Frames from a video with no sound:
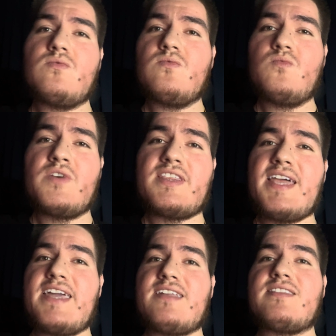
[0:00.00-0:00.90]
with
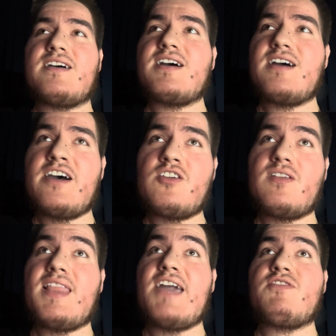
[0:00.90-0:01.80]
like the other
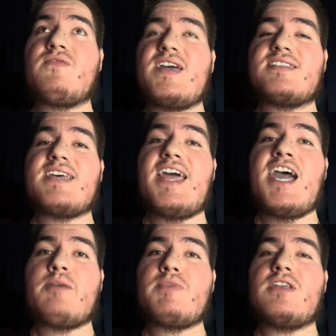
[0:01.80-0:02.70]
life events that
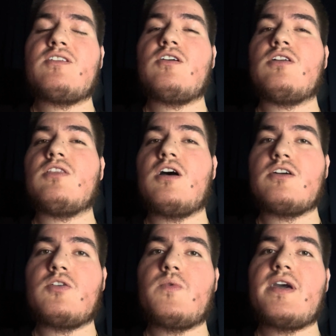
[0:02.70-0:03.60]
happened along
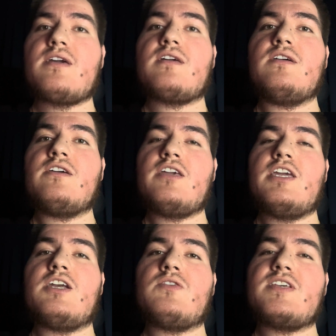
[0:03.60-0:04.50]
the way.
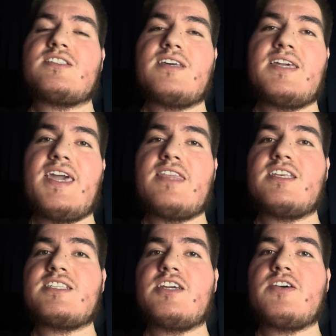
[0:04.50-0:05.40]

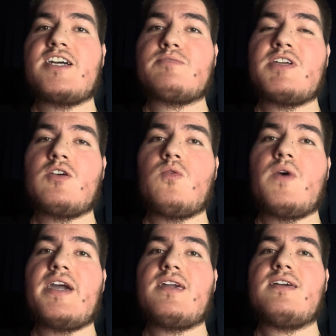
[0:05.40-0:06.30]
This year has been
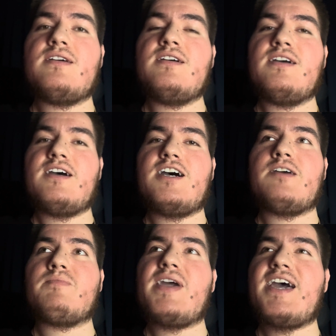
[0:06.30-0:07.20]
quite
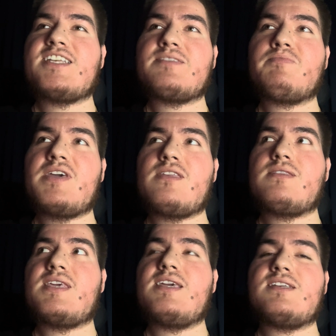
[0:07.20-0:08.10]
it hasn't been
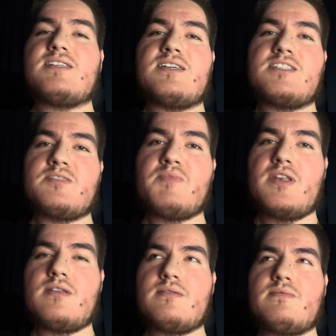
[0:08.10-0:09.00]
the easiest. It's
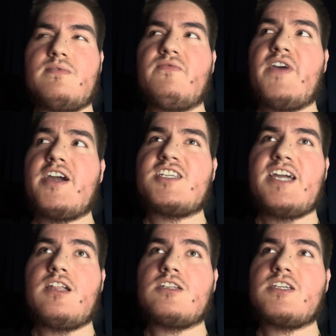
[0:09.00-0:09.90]
been very
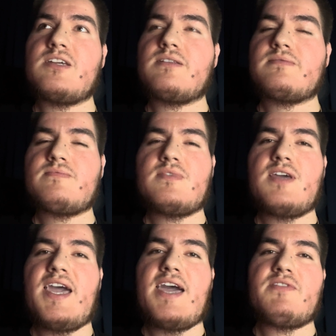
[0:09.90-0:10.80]
challenging. I
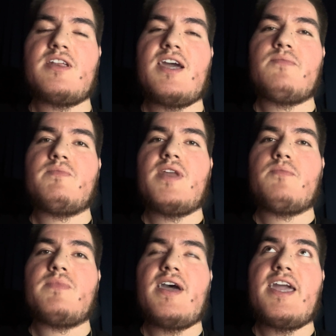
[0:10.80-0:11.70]

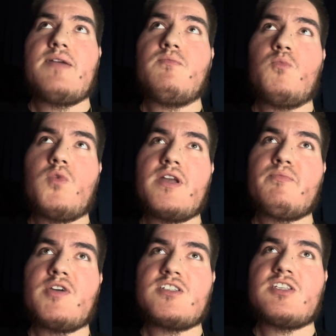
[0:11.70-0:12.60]
am one
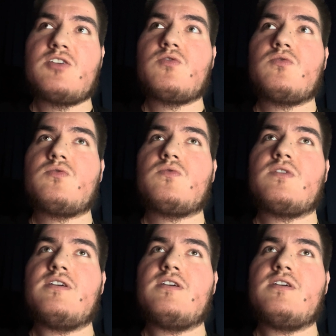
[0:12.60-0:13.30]
personally who